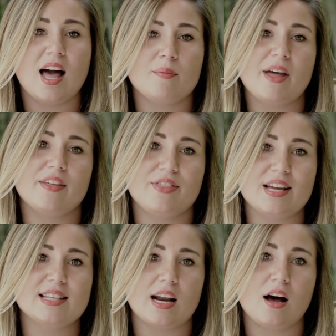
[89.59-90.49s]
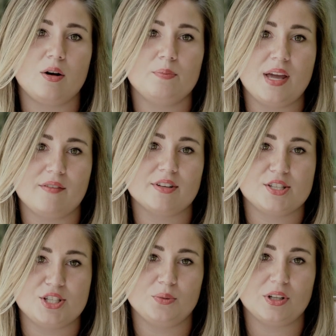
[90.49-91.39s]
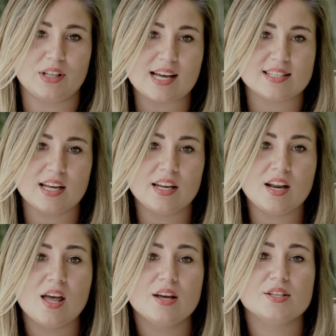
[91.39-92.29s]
um, and the things that I'll be able to do will lessen.